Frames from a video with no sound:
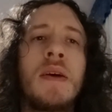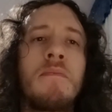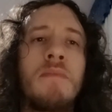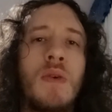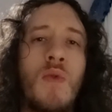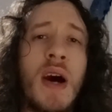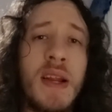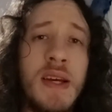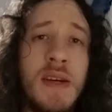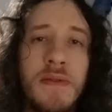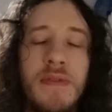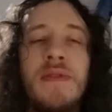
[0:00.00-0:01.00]
But what
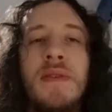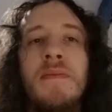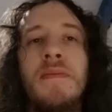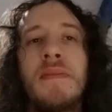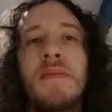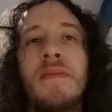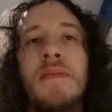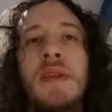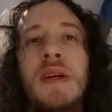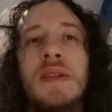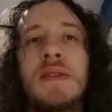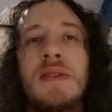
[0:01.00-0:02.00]
if
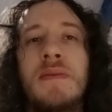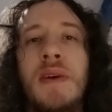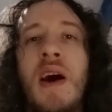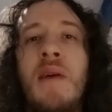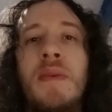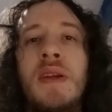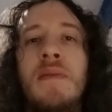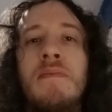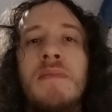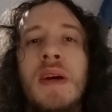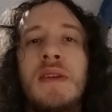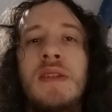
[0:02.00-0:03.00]
this company
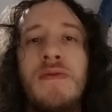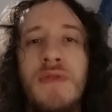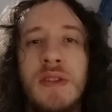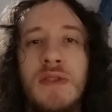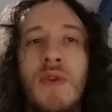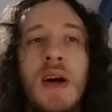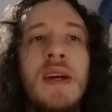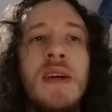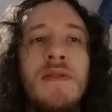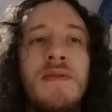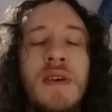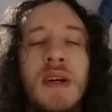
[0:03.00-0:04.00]
makes difference? What
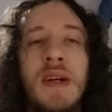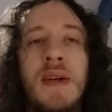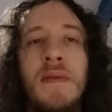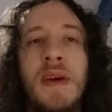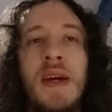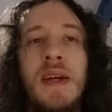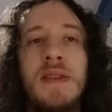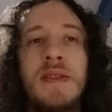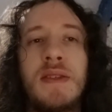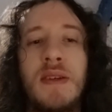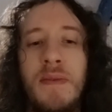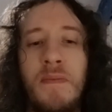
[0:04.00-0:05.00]
if
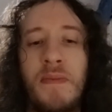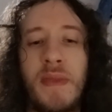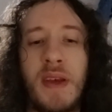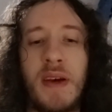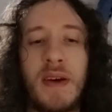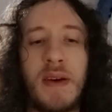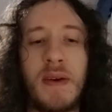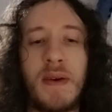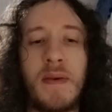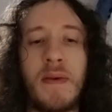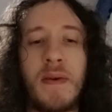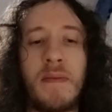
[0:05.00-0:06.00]
its
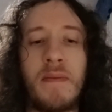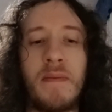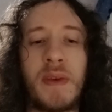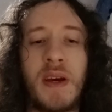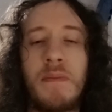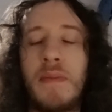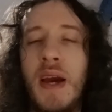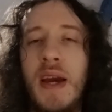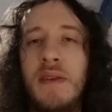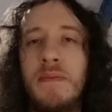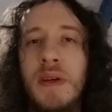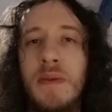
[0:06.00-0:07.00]

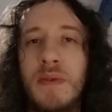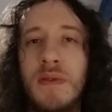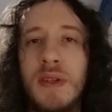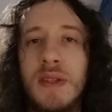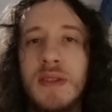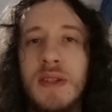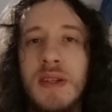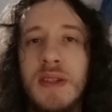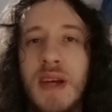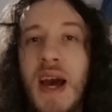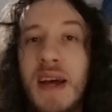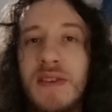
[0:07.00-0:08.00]
campaign people, its
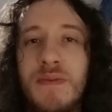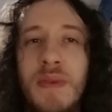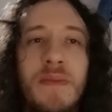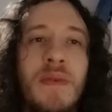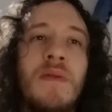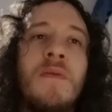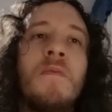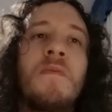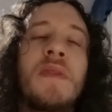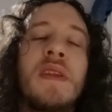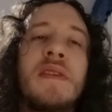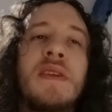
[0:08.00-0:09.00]
ads people,
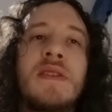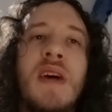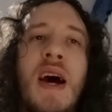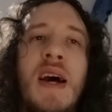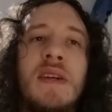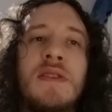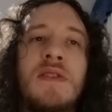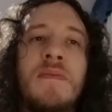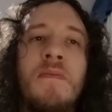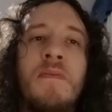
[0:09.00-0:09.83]
decides